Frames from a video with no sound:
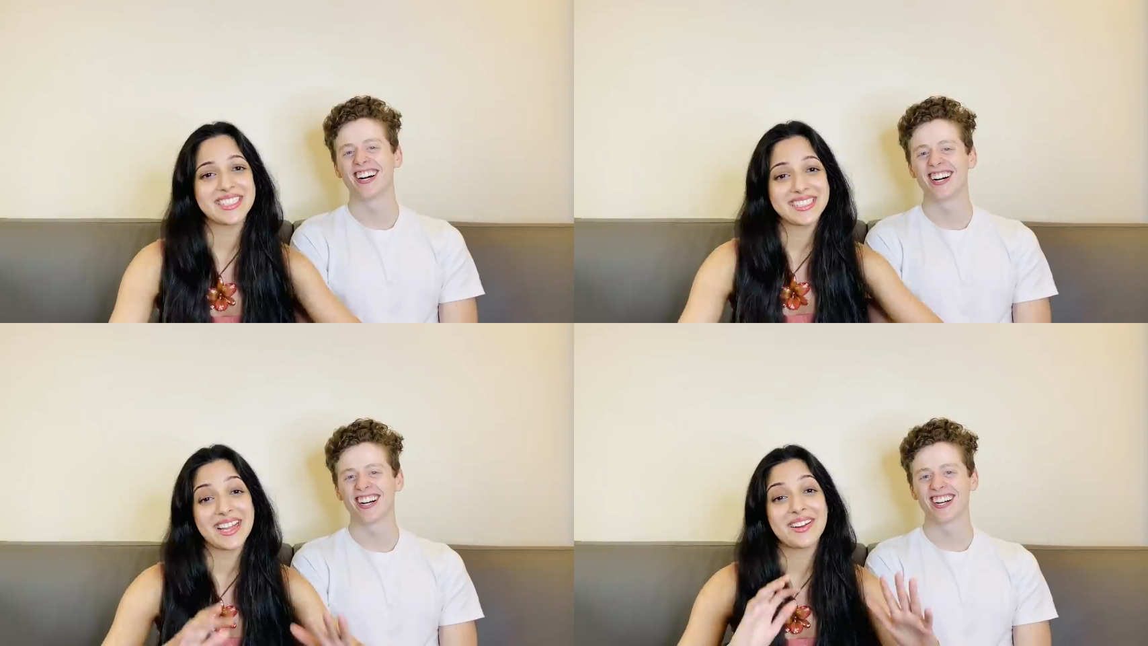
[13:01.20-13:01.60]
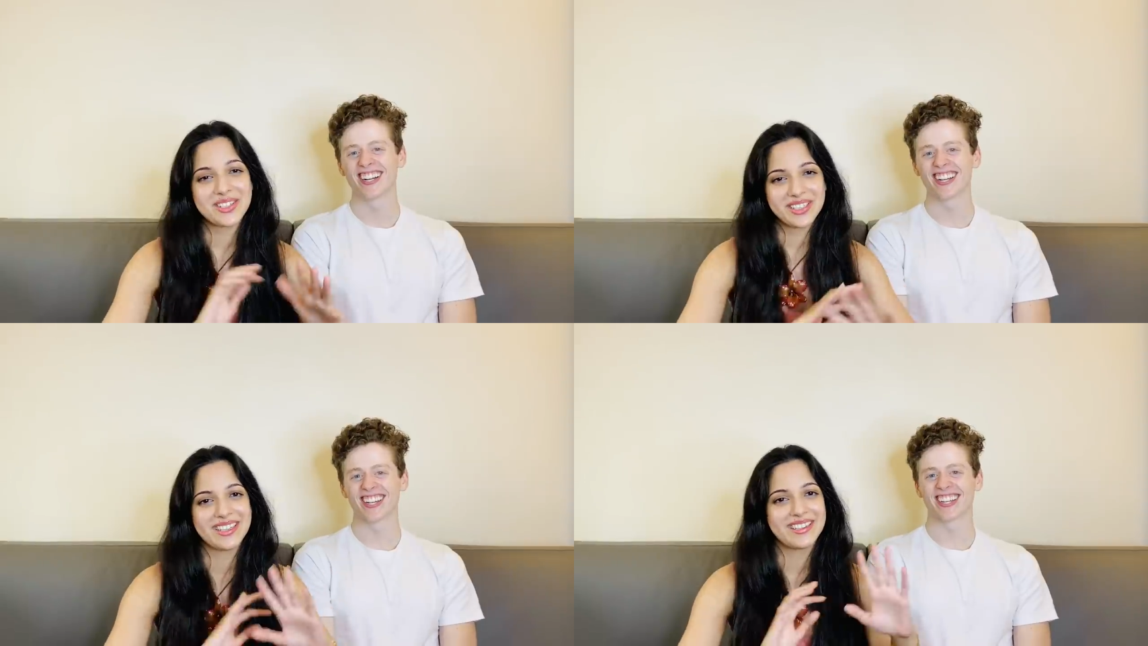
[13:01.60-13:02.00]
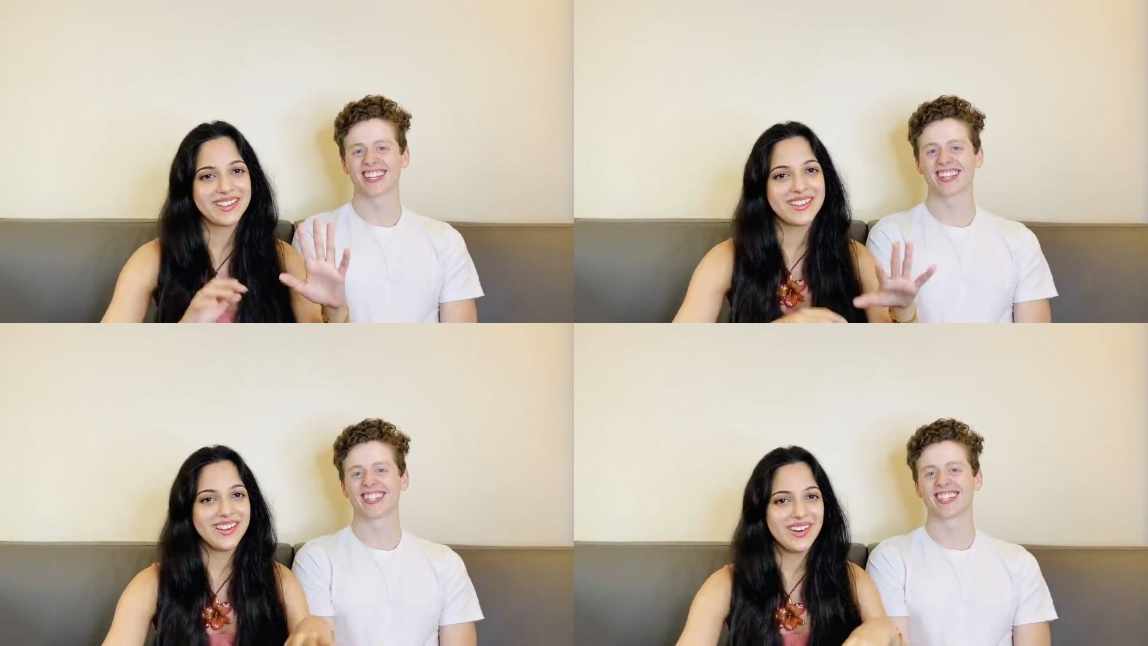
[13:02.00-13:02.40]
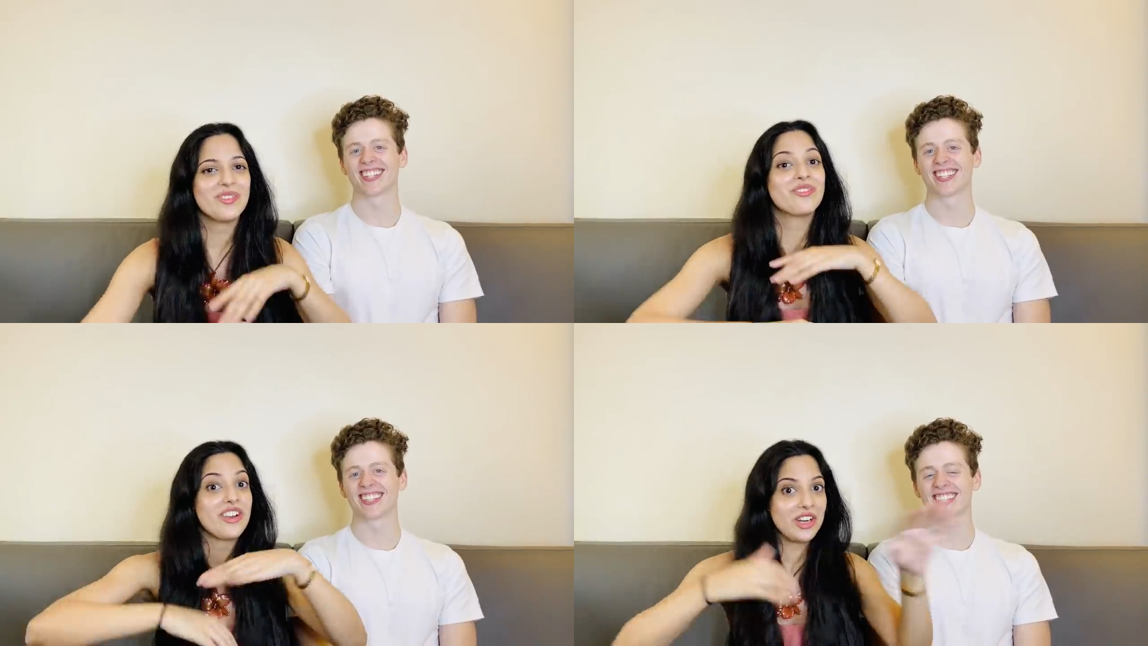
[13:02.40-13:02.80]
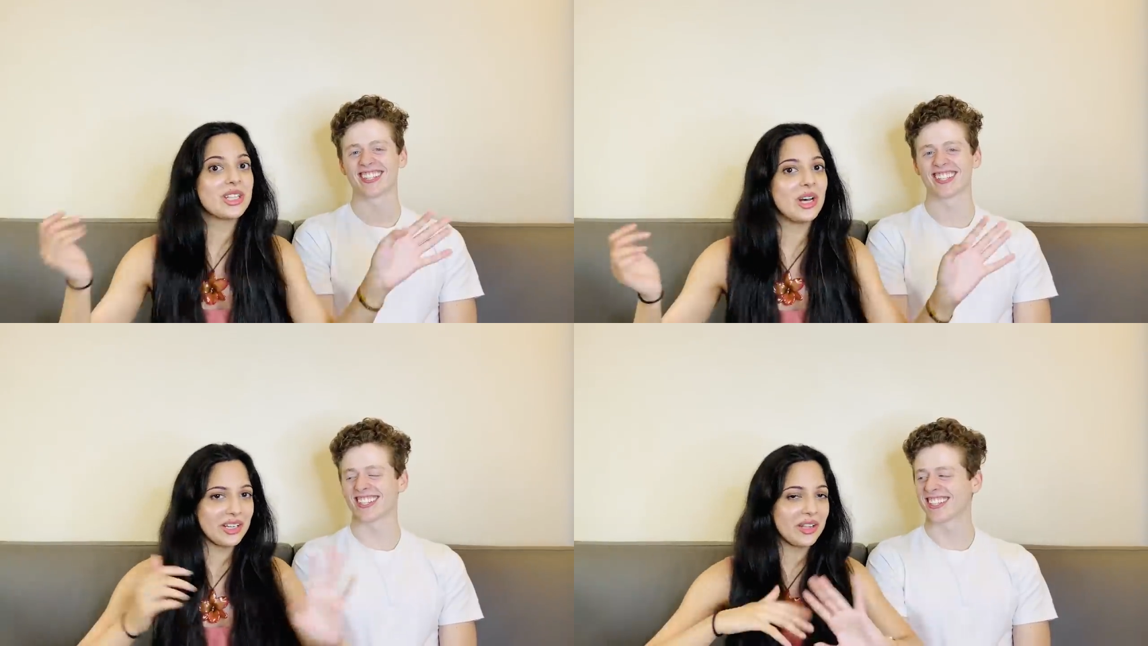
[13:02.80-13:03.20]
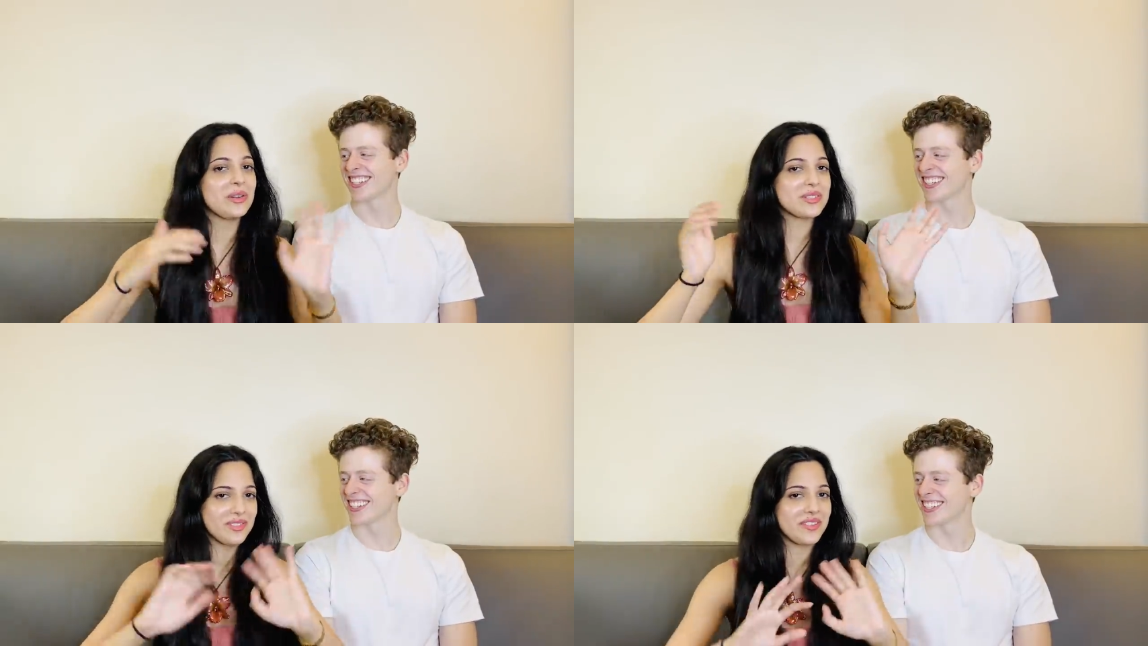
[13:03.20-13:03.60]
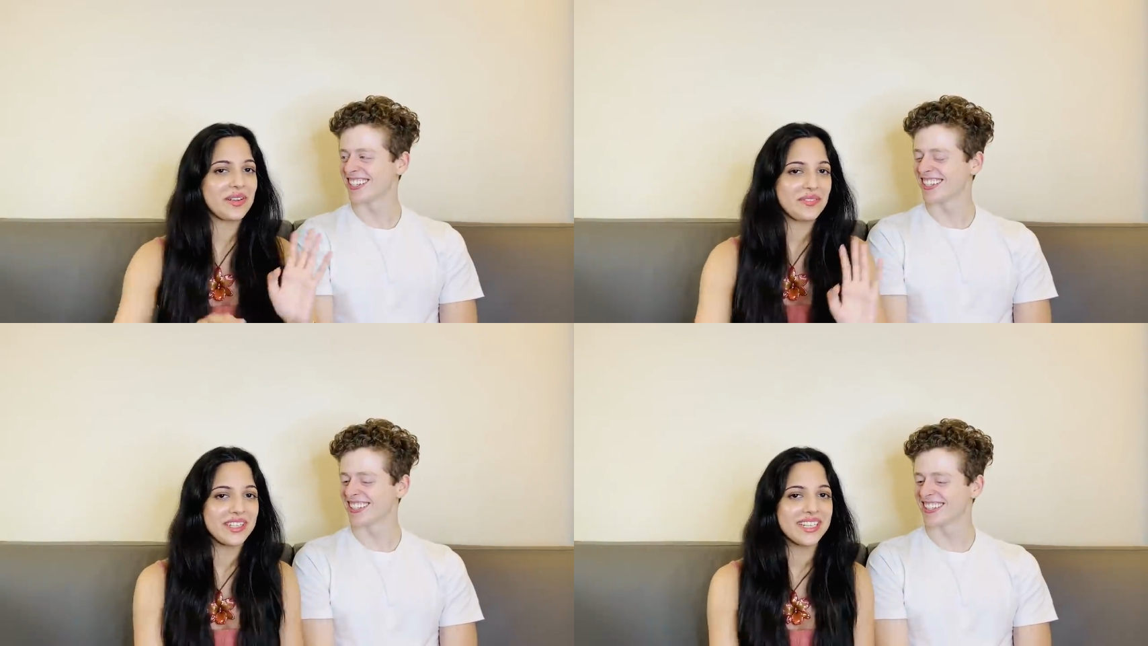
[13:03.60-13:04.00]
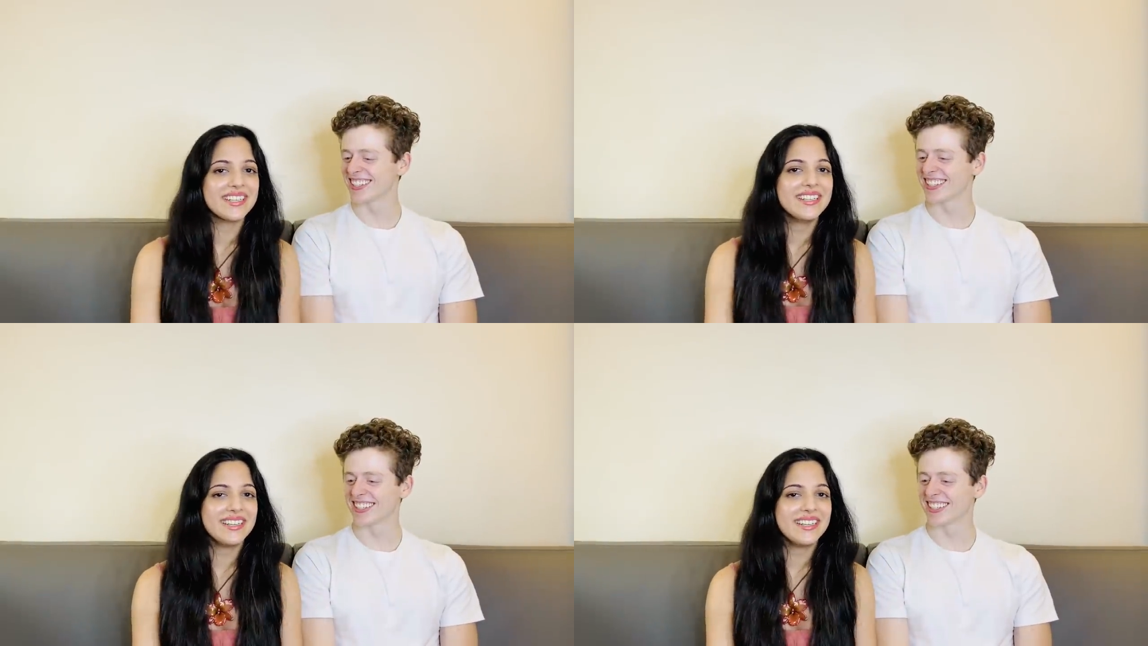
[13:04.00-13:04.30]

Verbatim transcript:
Speaker 1: date, it's actually very long and also very funny.